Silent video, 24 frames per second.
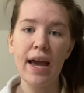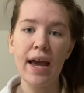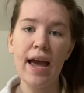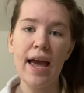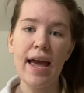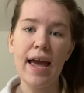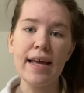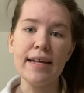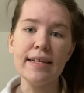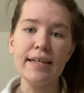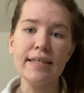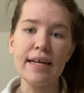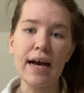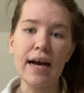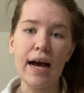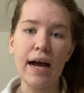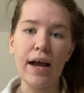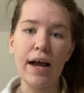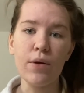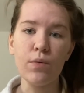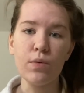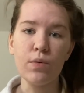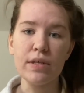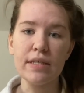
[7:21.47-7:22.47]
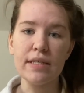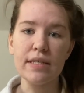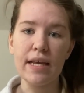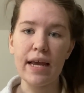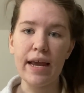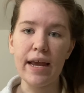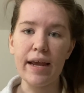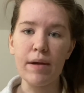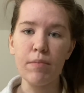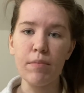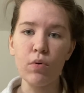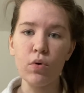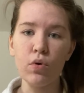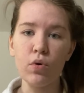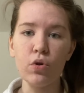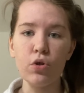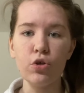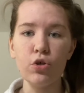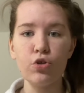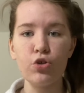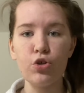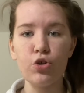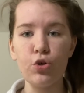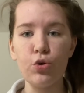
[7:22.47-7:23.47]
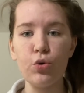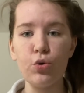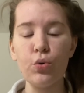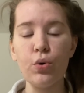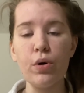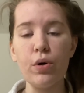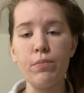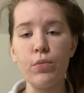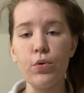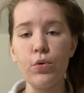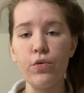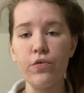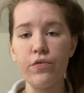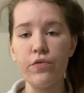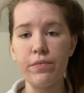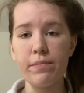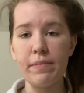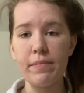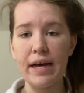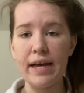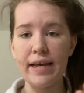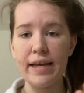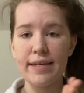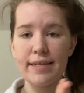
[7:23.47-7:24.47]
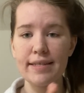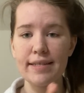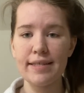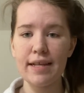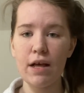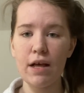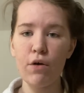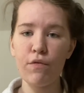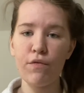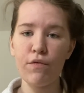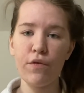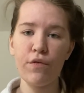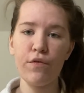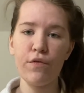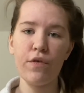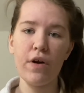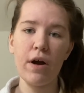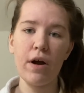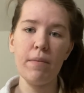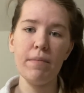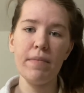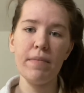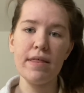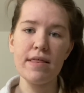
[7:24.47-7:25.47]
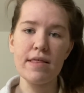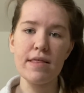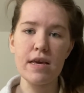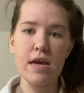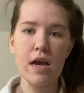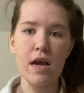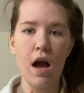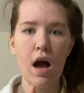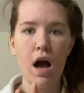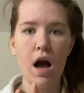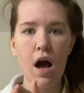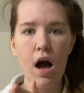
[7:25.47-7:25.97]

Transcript: and I was able to move myself from the